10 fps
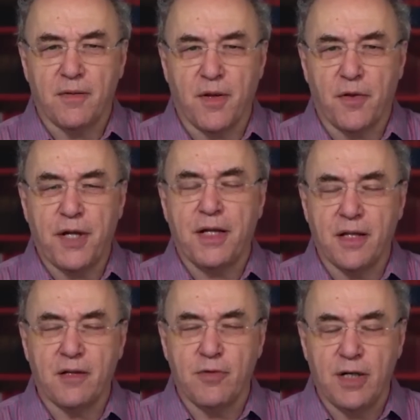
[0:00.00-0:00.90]
thing
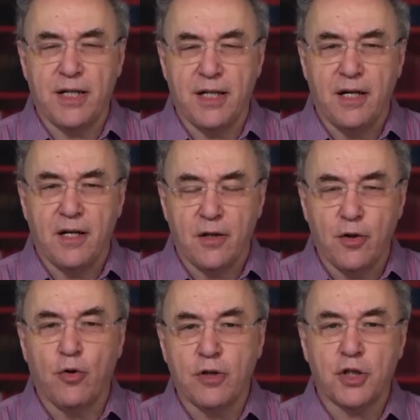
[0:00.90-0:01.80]
that really
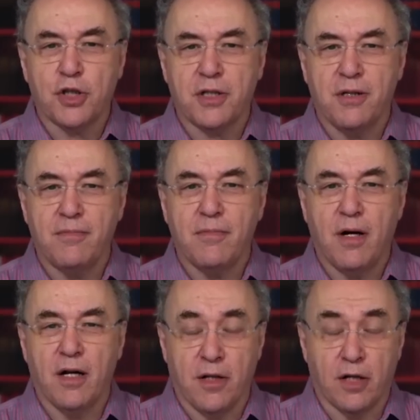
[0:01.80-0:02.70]
launched
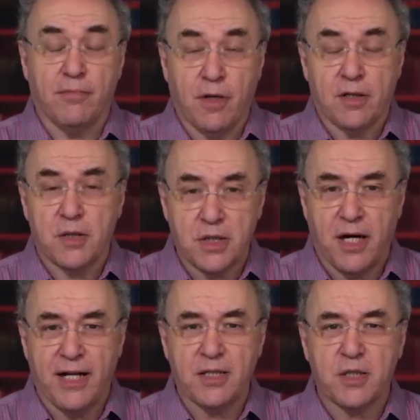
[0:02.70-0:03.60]
a lot of modern
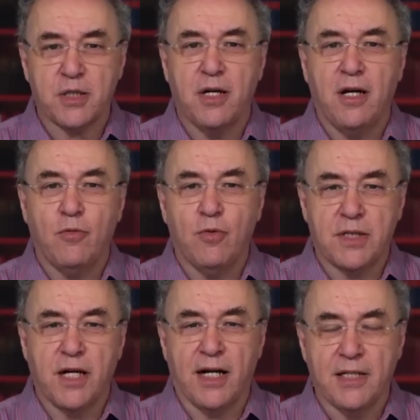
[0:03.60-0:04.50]
science was
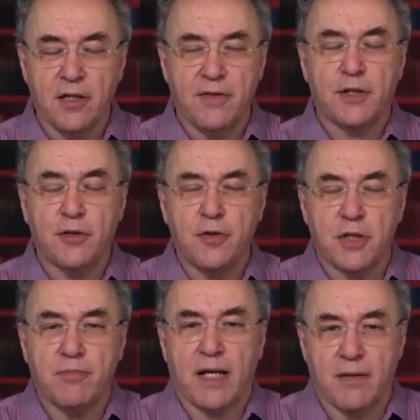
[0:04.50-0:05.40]
the idea of
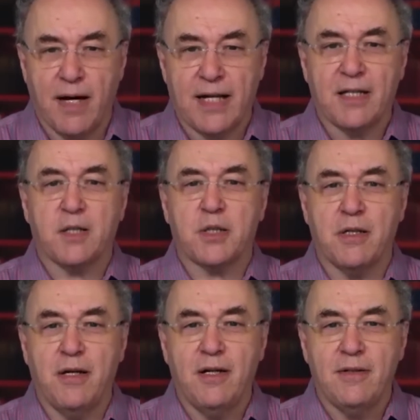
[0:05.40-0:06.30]
introducing
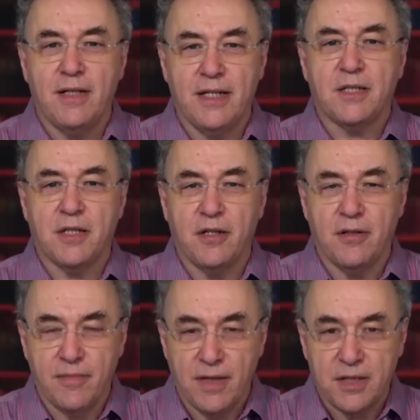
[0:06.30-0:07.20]
mathematics
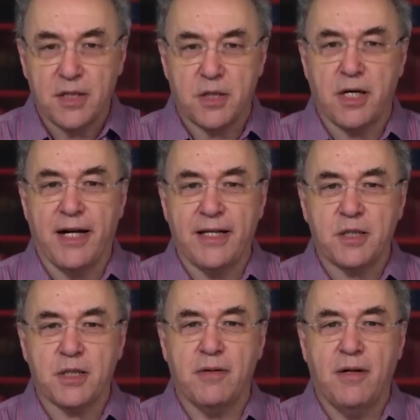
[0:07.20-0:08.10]
into
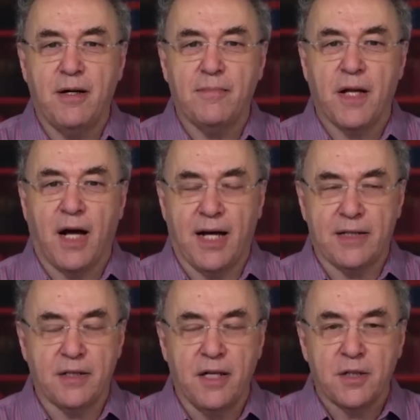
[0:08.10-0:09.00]
science.
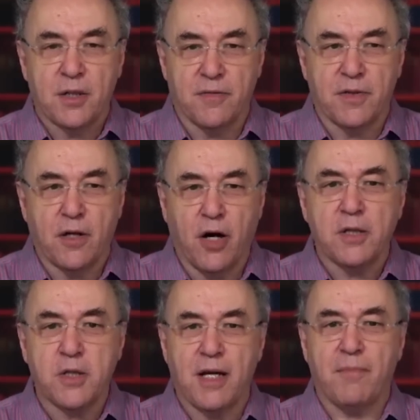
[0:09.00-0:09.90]
And sort of the
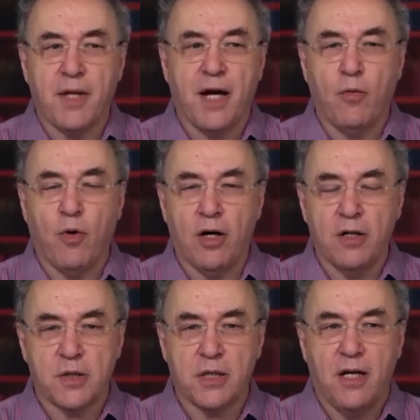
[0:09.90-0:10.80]
concept there
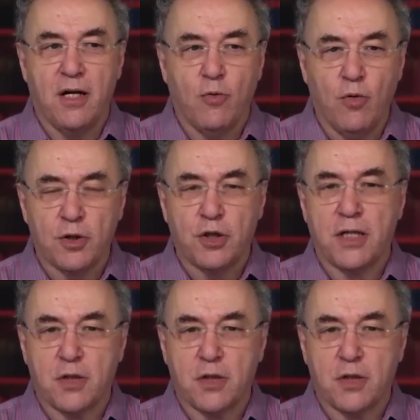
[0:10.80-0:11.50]
was, we'll just